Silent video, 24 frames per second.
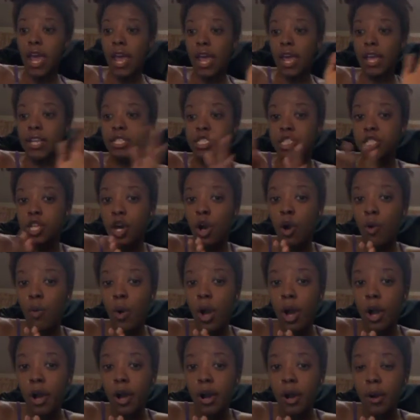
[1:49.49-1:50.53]
And so
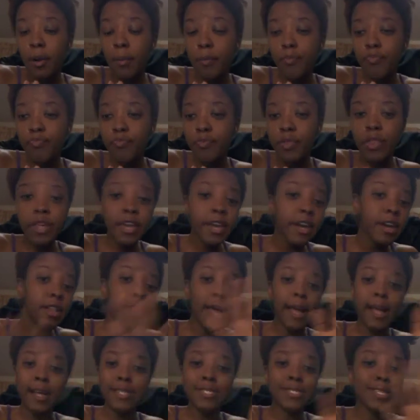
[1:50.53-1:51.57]
yeah,
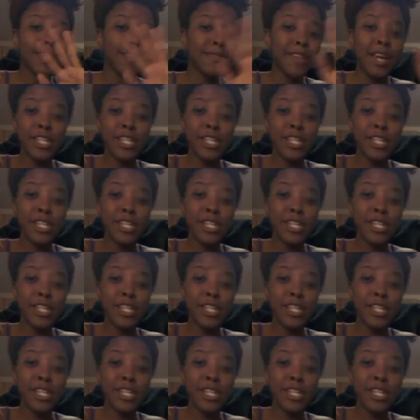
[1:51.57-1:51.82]
like I said,